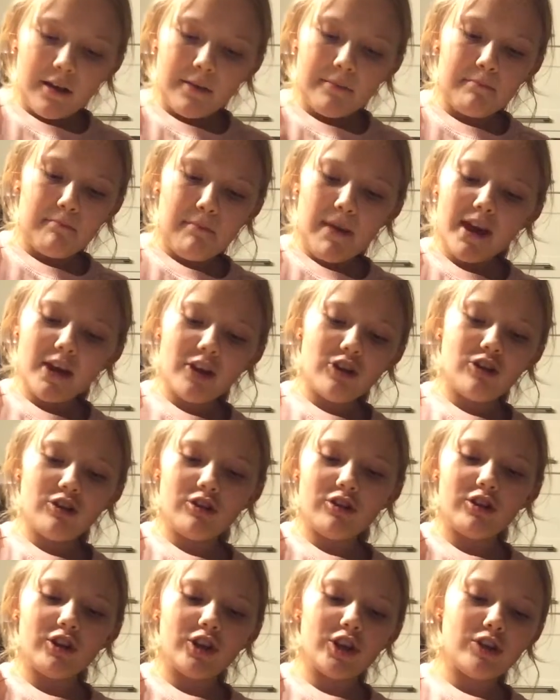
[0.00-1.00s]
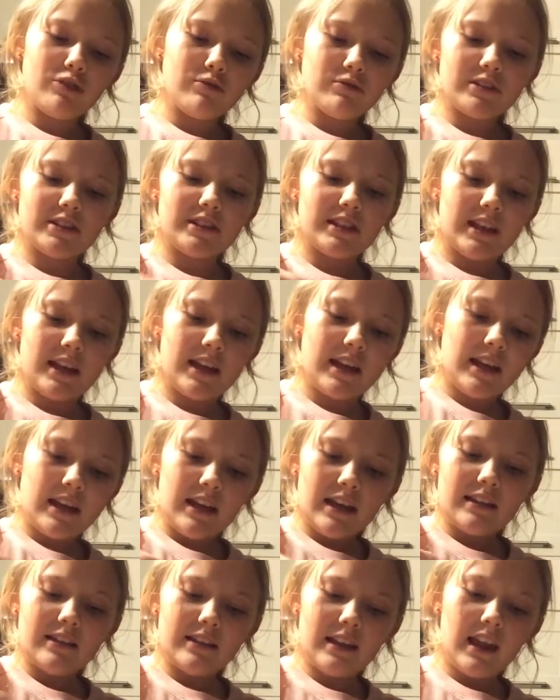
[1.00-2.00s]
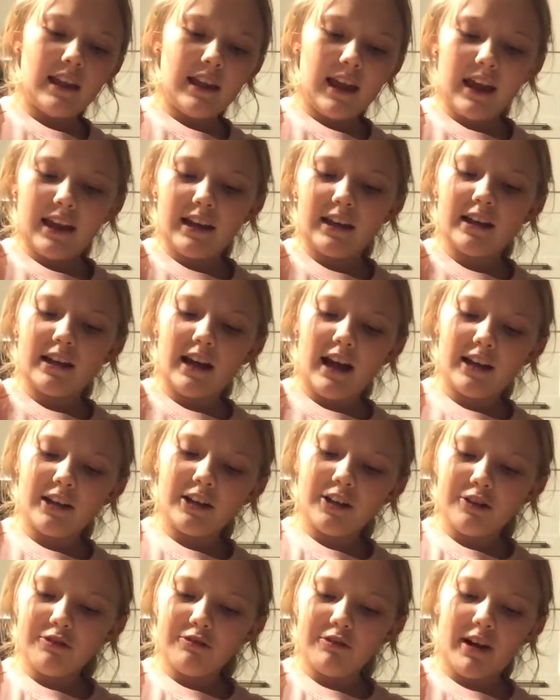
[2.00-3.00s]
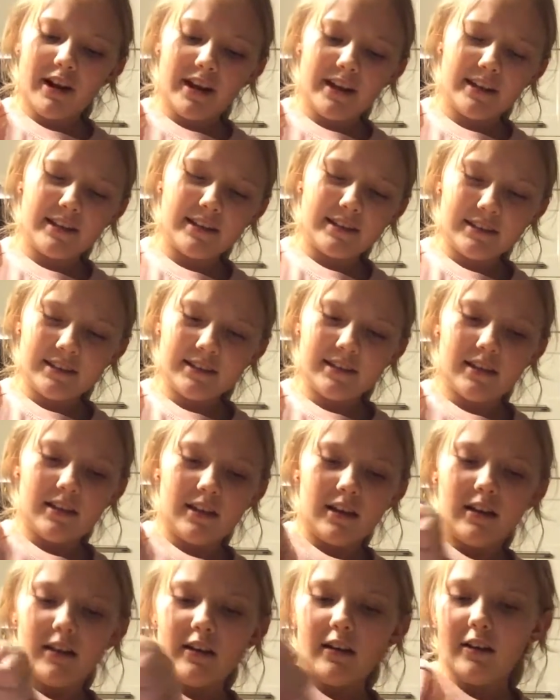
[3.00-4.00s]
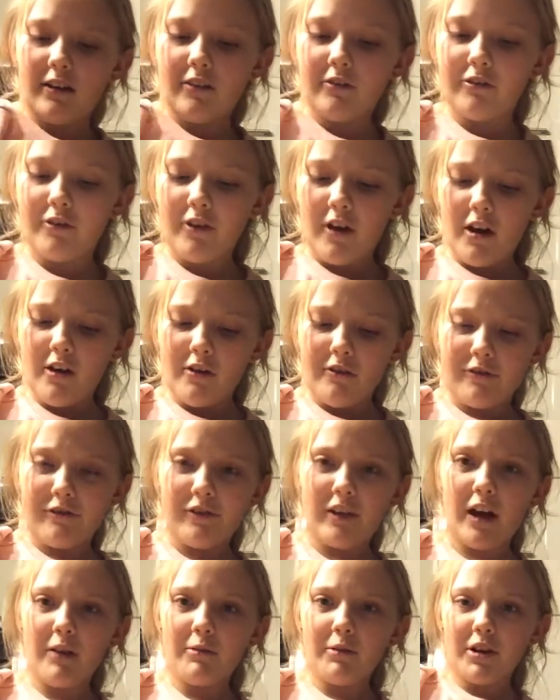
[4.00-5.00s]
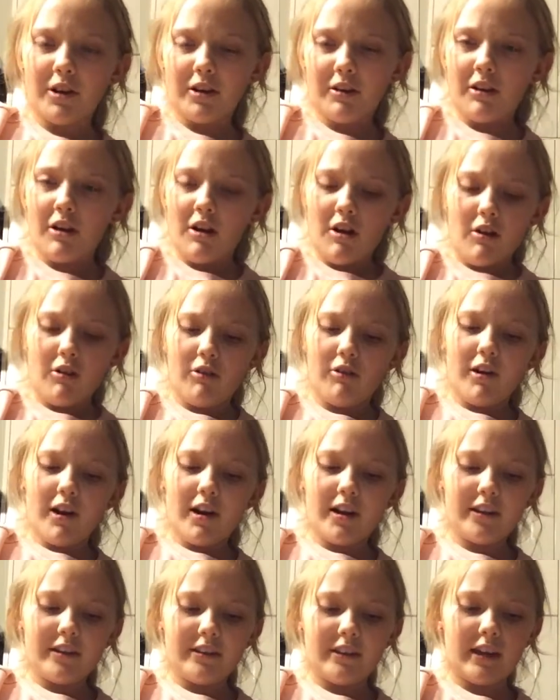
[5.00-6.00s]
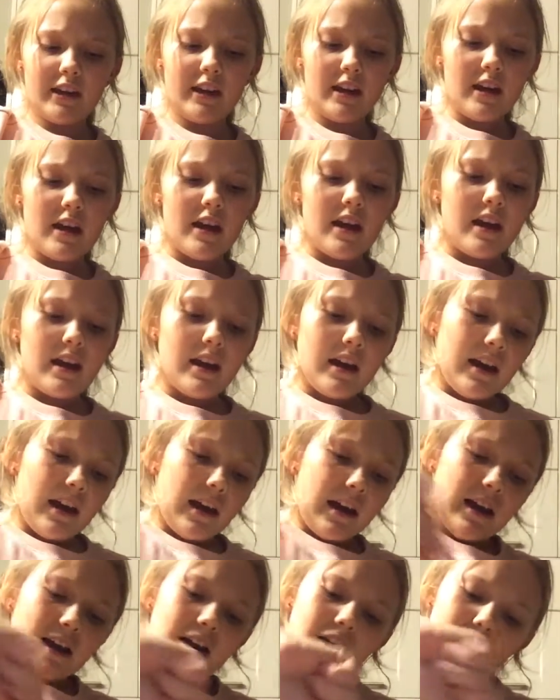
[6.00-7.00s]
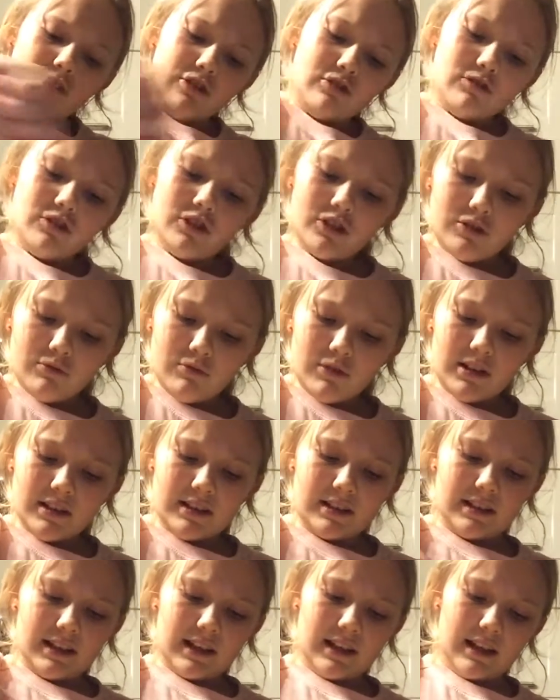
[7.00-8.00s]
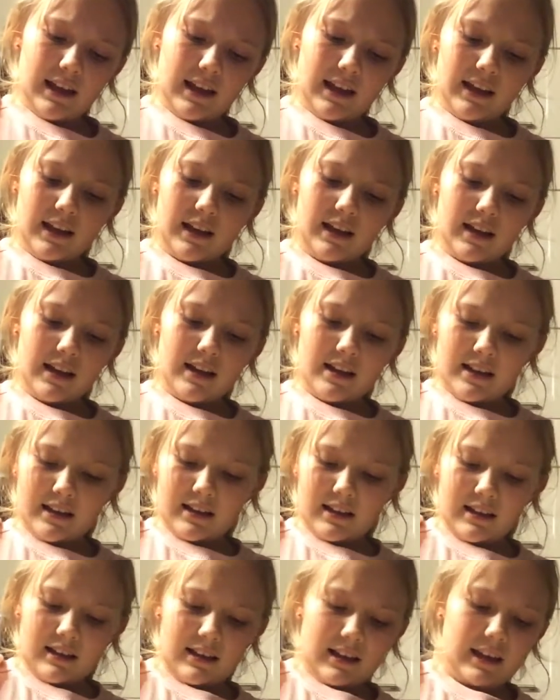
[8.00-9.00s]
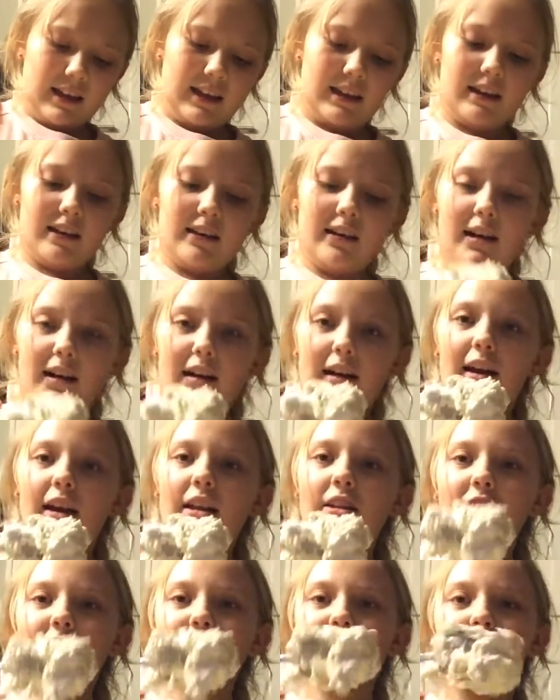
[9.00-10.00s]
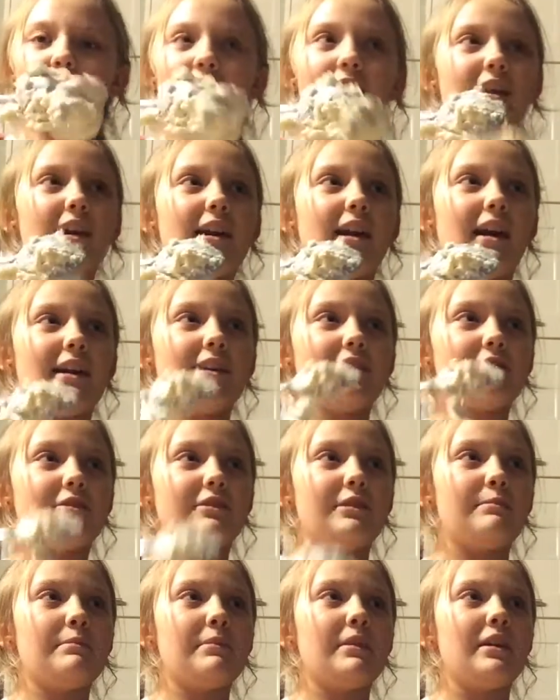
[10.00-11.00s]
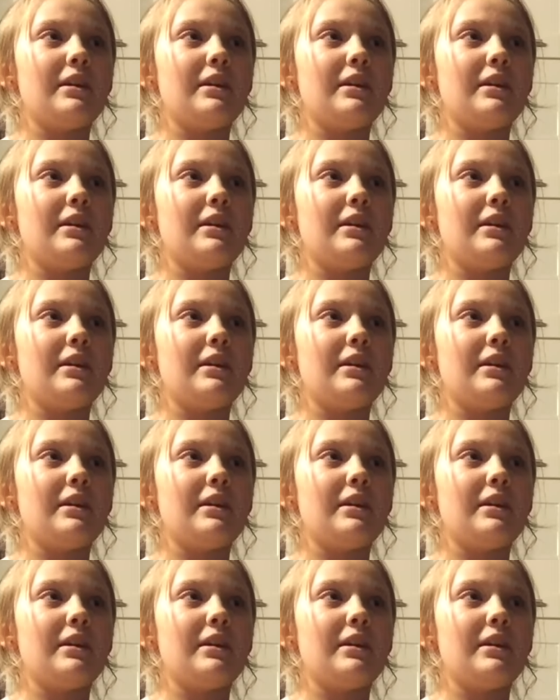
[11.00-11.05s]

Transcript: Make sure you don't see then like kind of grains of flour or anything. You just want to see like it looks kind of like ice cream.